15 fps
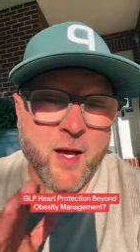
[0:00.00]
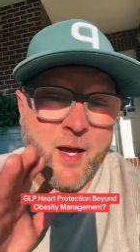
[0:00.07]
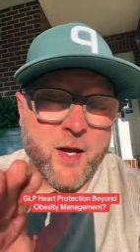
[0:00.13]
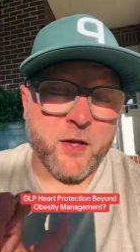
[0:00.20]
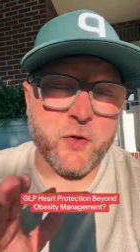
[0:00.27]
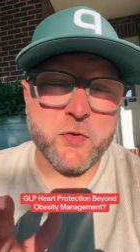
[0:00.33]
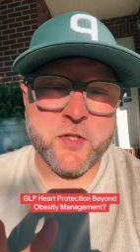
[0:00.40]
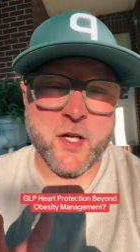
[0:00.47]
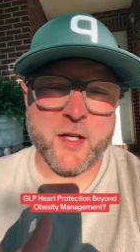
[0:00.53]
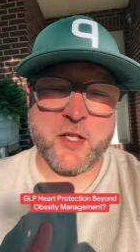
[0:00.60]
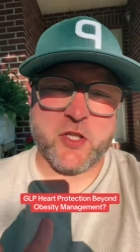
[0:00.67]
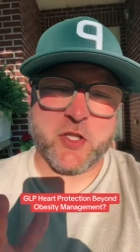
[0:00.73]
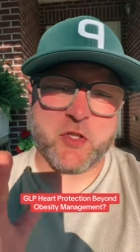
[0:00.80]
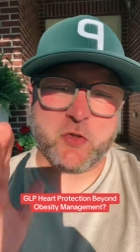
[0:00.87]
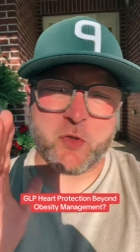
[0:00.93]
A new study
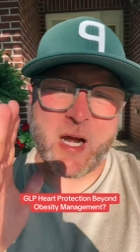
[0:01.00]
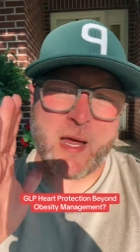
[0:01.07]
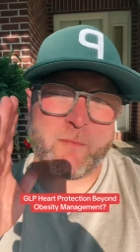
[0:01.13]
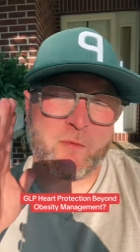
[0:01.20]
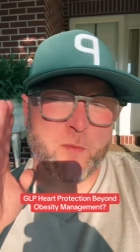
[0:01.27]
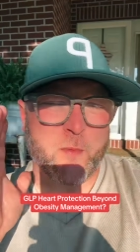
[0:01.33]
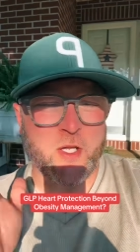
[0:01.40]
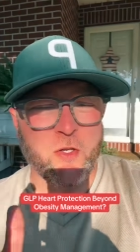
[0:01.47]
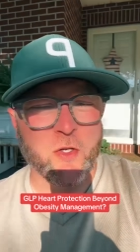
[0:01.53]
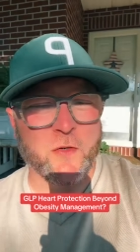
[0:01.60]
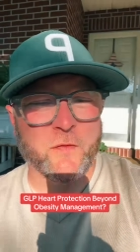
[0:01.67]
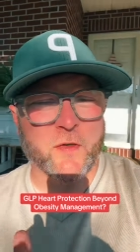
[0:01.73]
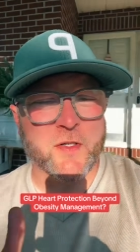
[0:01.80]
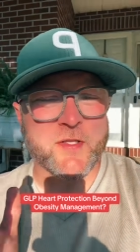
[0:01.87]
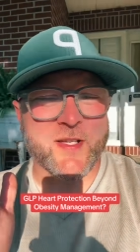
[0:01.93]
just dropped from the
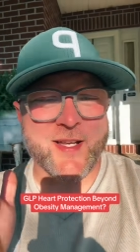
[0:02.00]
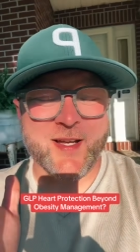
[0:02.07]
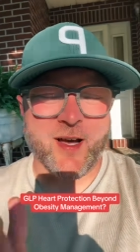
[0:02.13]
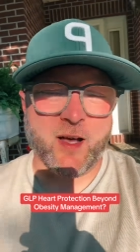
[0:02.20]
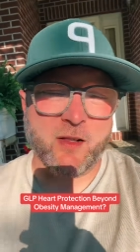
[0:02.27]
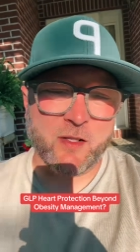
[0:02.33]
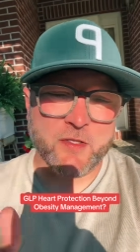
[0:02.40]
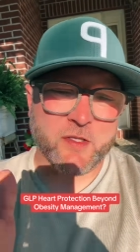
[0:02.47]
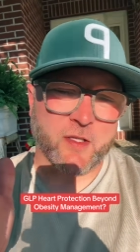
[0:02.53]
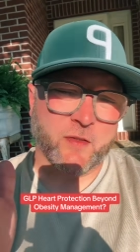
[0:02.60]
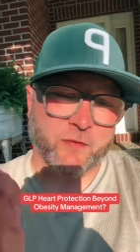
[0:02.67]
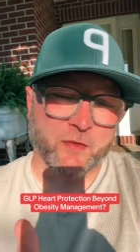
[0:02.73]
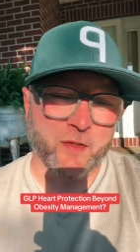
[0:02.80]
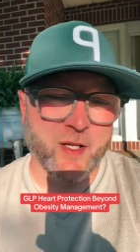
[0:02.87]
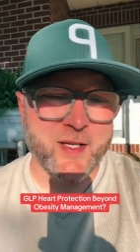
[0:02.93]
University College
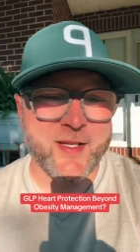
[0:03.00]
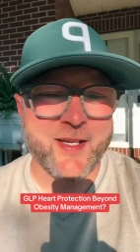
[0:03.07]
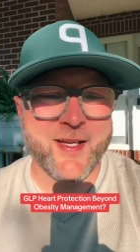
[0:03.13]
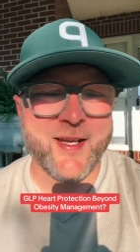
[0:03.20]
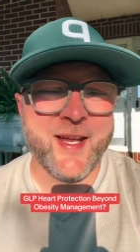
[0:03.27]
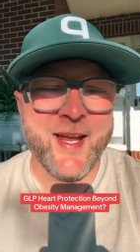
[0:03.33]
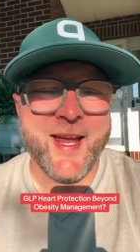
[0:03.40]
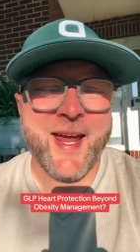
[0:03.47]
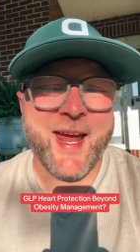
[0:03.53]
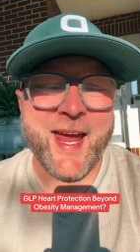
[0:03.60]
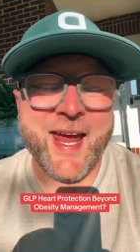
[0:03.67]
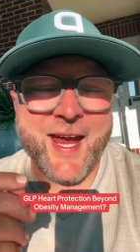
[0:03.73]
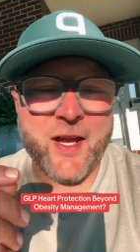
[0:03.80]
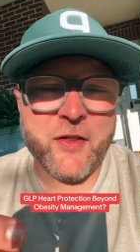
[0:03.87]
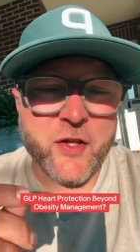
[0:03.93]
of London
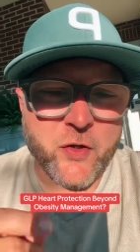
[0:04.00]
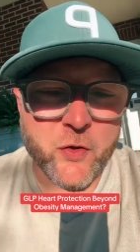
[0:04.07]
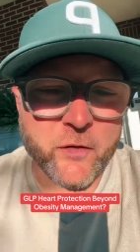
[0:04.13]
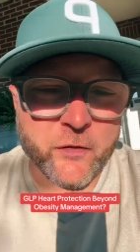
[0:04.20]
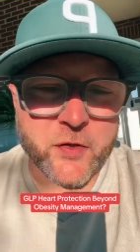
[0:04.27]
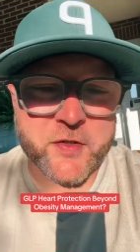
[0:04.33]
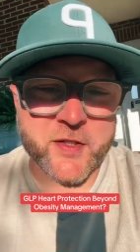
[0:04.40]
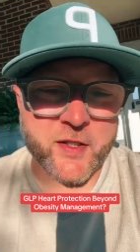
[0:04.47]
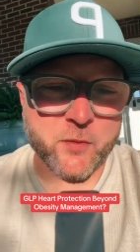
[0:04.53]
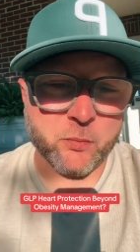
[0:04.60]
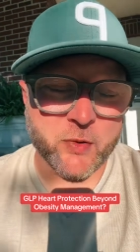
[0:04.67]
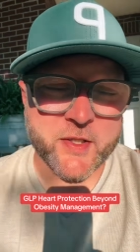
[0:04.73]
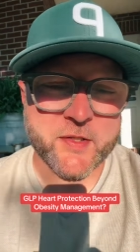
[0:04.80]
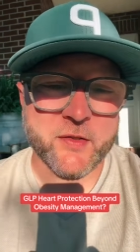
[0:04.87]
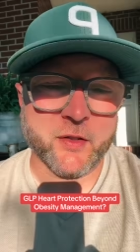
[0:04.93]
and the University of
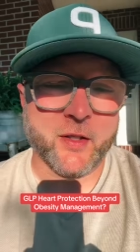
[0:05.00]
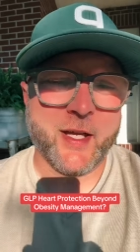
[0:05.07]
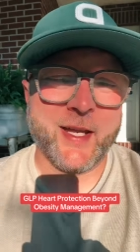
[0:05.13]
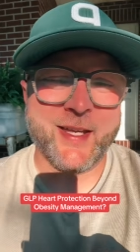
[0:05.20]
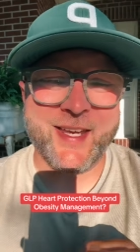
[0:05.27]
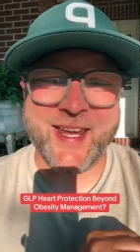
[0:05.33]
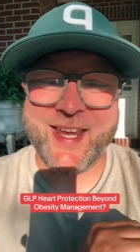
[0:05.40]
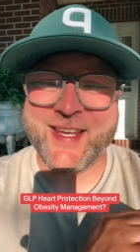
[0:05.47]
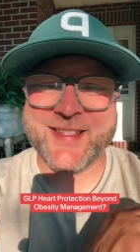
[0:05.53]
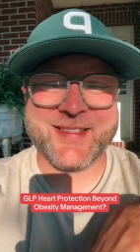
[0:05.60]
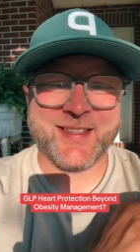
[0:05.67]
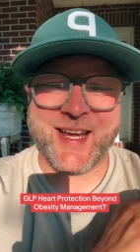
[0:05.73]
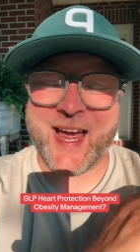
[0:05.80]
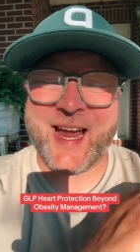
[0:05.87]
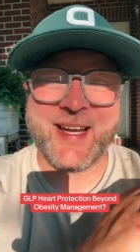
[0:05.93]
Bristol, and it's
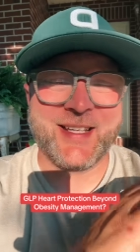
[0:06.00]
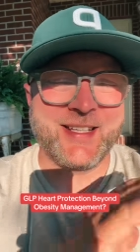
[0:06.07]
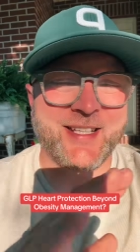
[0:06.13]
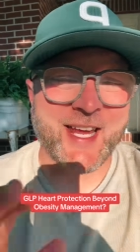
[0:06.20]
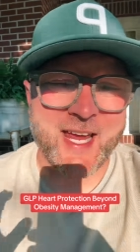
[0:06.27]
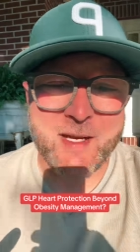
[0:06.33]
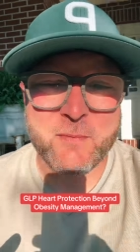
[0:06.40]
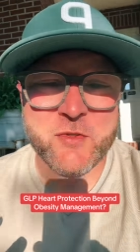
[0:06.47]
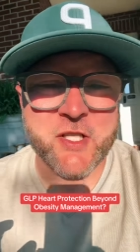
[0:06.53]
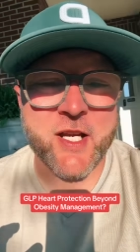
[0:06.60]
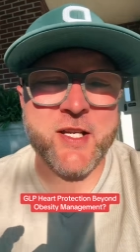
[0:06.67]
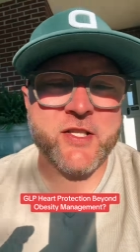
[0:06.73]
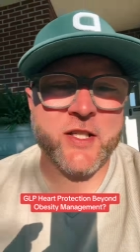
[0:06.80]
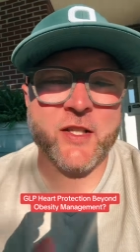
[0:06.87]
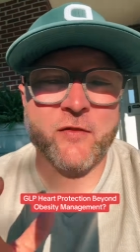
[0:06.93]
got
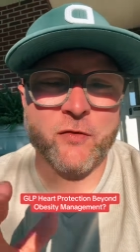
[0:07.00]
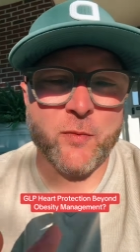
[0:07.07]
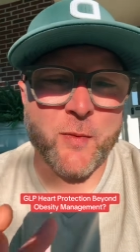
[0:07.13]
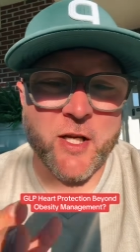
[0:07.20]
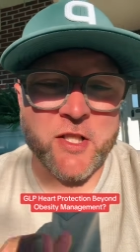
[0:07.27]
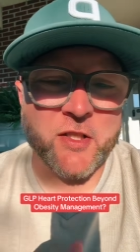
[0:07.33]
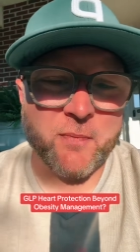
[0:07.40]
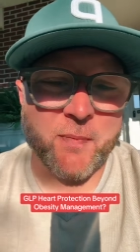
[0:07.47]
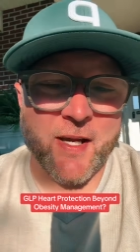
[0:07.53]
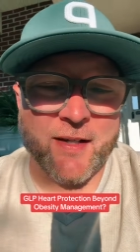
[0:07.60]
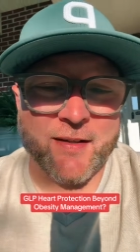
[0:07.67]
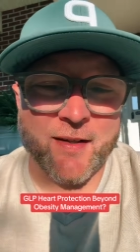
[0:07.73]
game-changing information baked